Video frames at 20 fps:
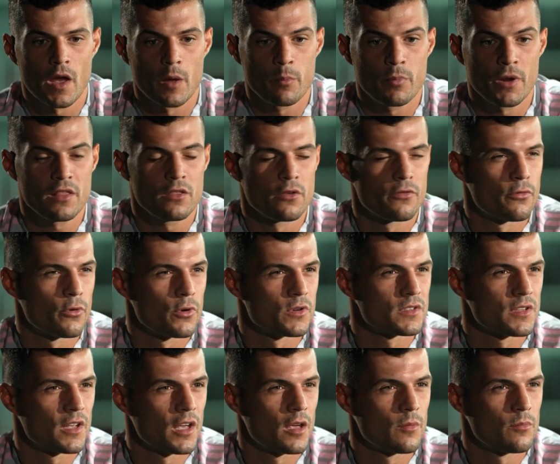I played the
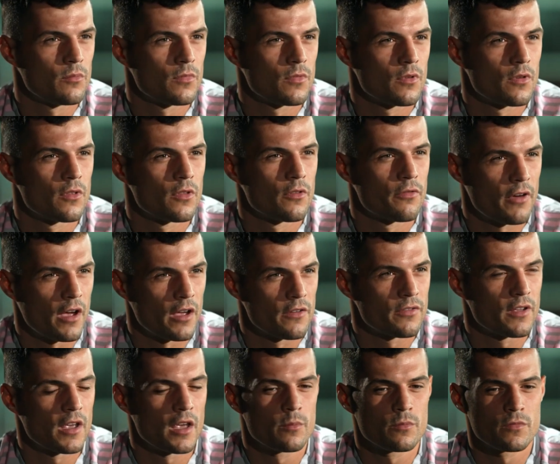first game, the
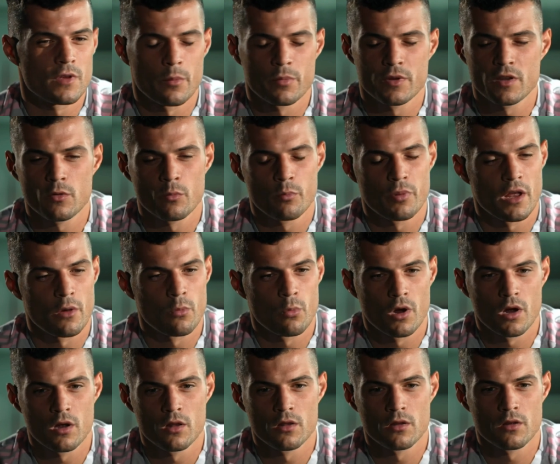five game. I didn't play
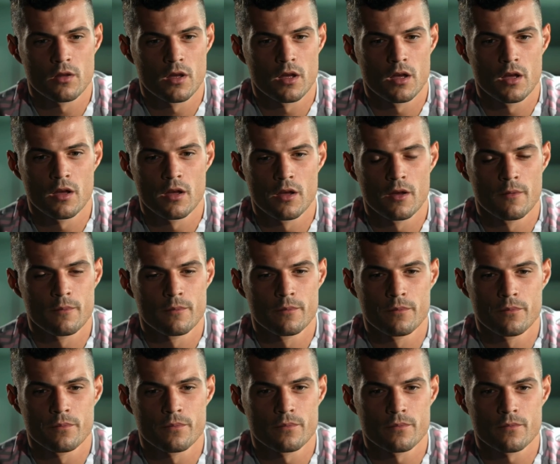well.
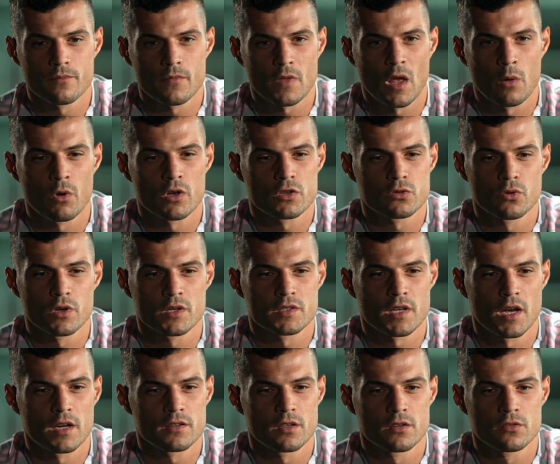I was too
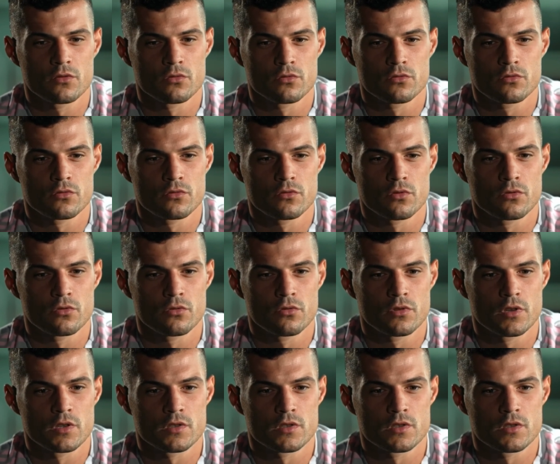exciting to do